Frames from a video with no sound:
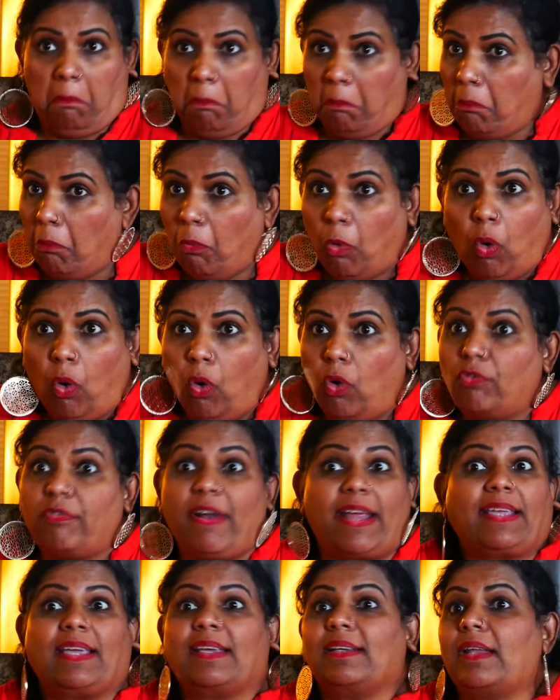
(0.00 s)
more
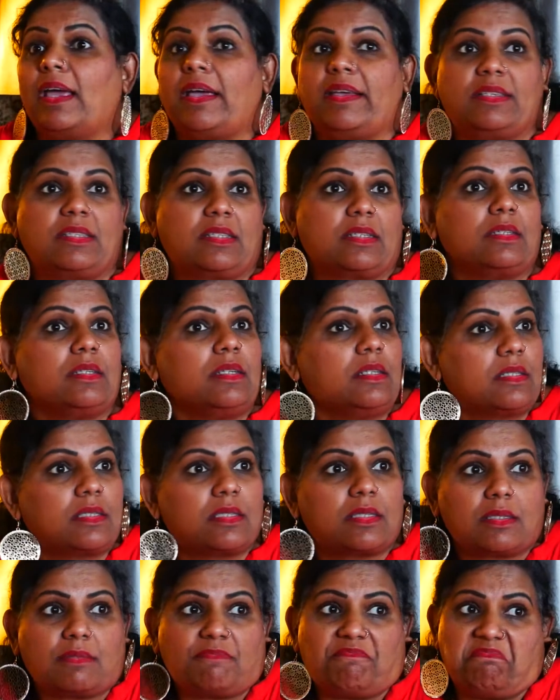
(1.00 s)
recognized and
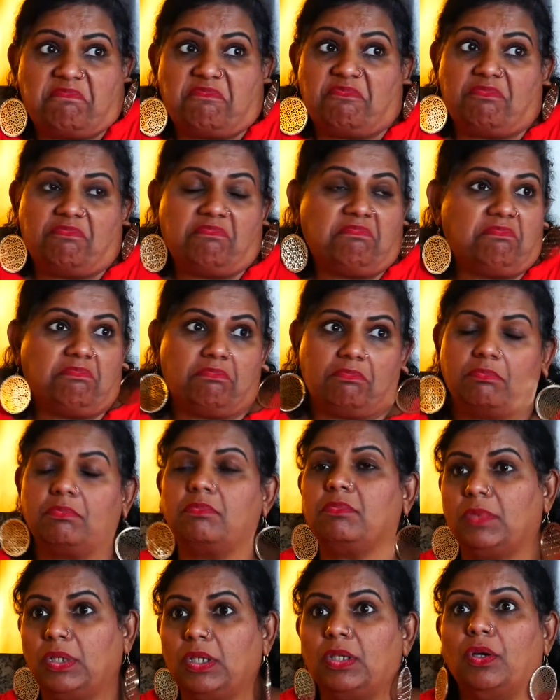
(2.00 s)
it's,
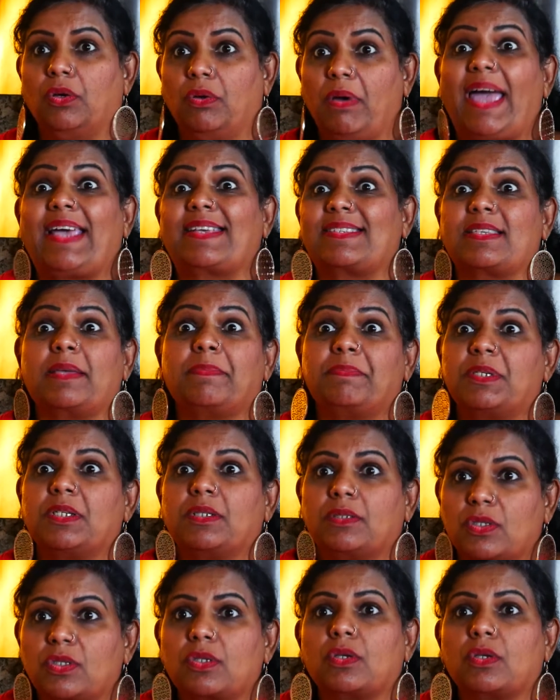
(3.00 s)
you know, accepted.